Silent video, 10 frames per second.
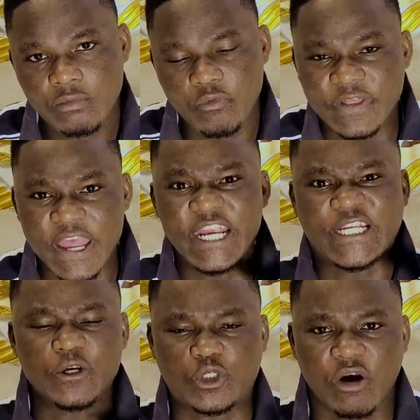With the
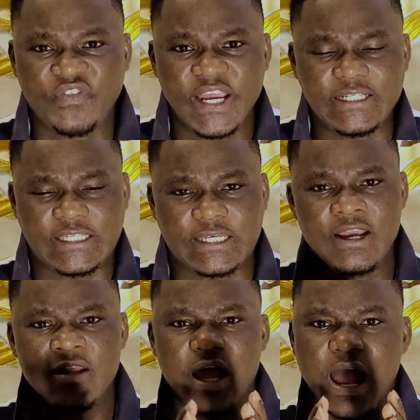issues of this
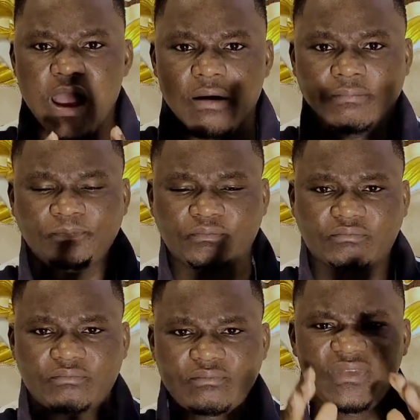
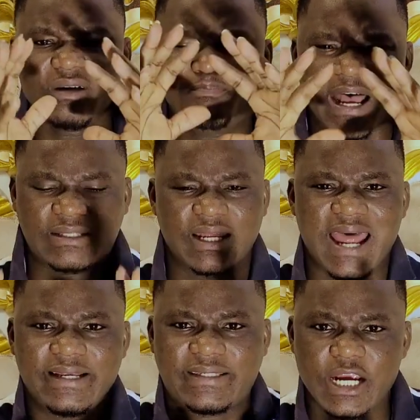
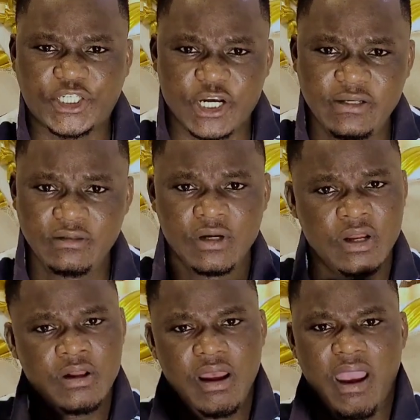bastardization
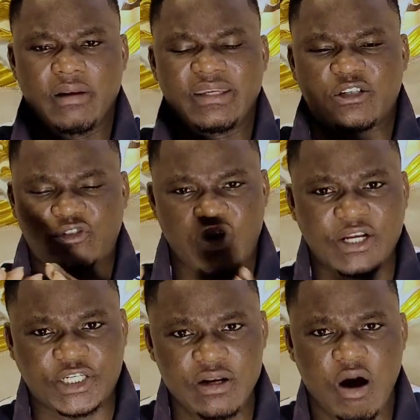and
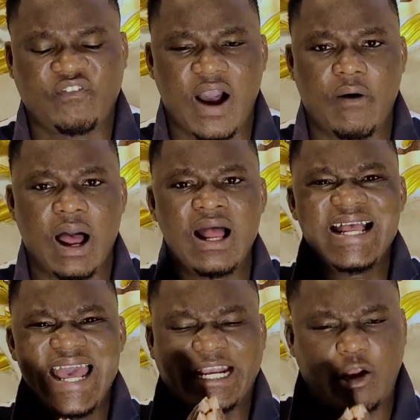destruction of our
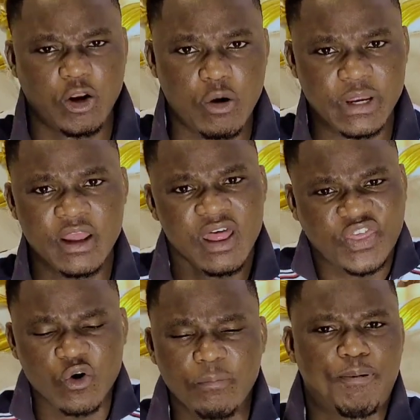economy
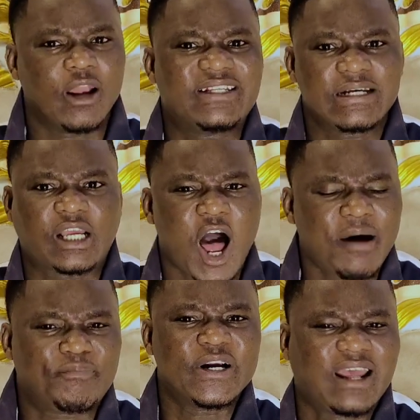through
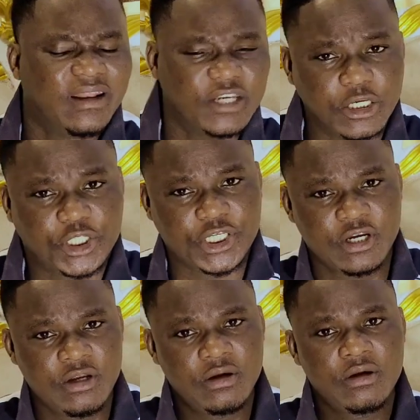political brigandage.
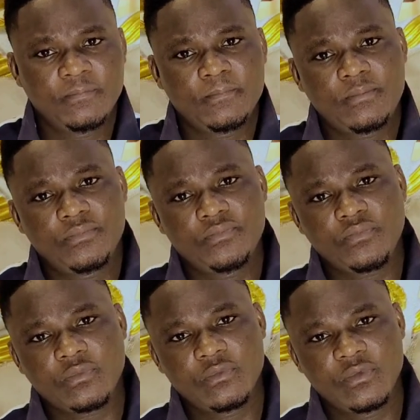
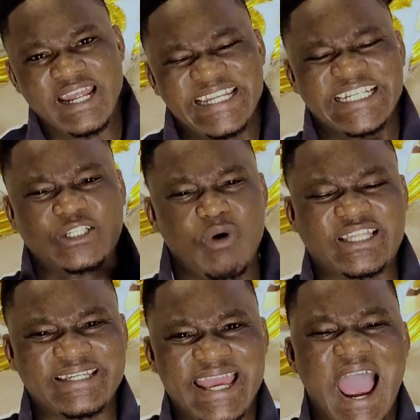And this is what
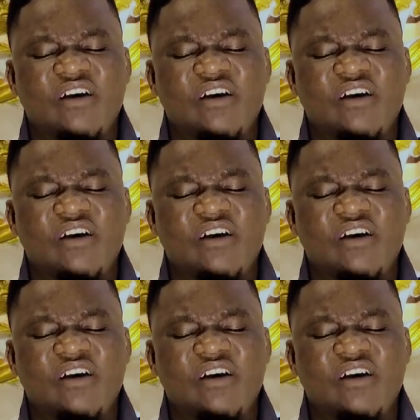the